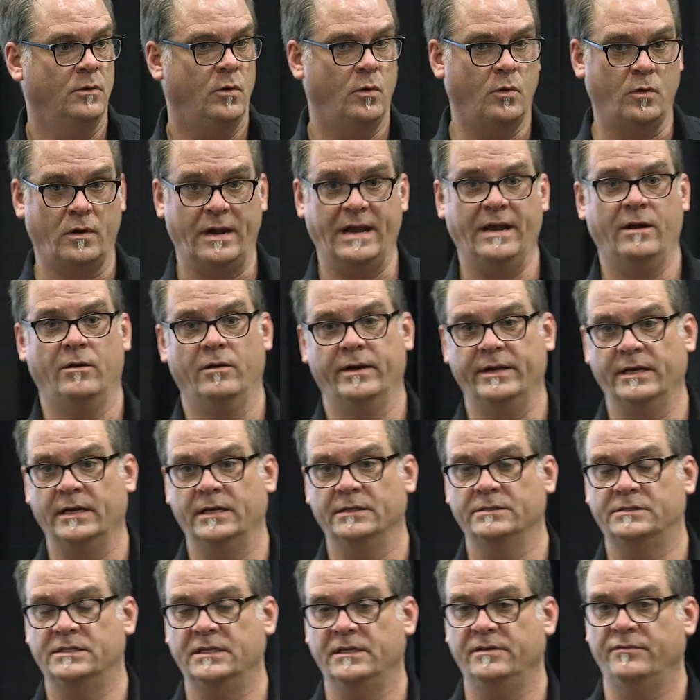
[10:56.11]
or airing
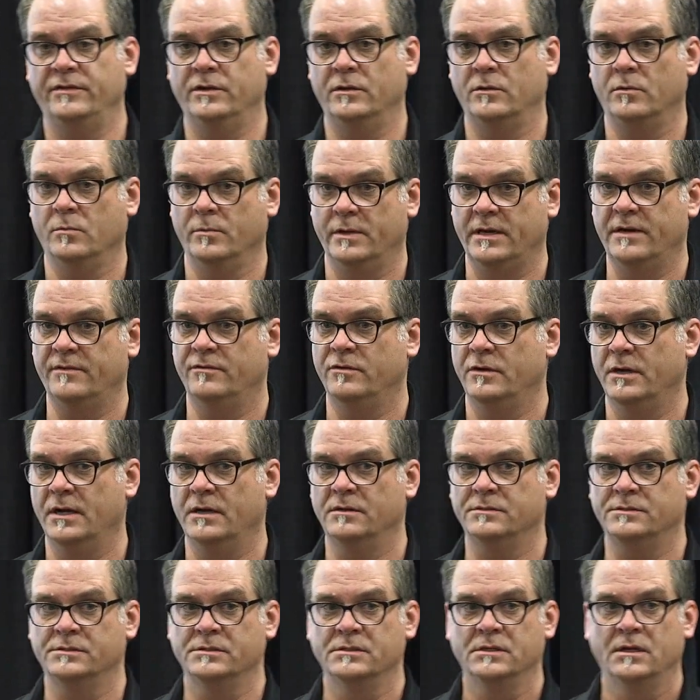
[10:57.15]
on TV or whatever
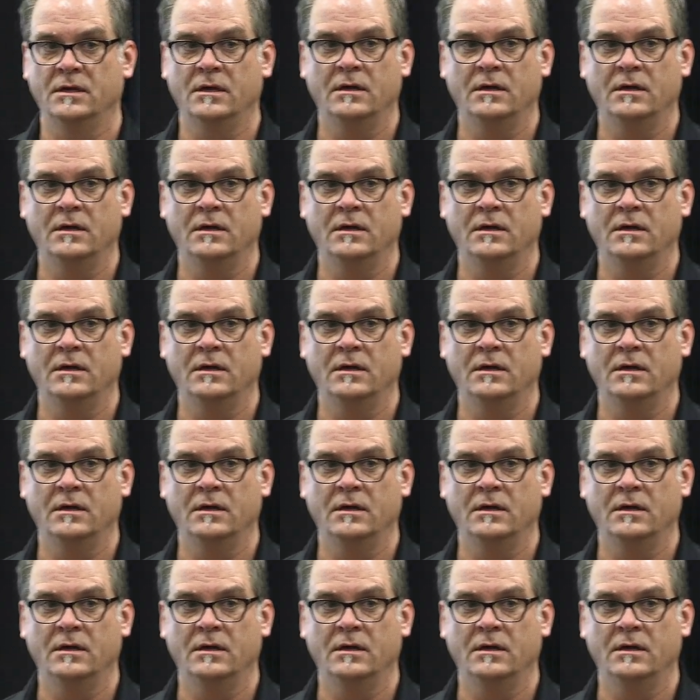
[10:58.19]
else.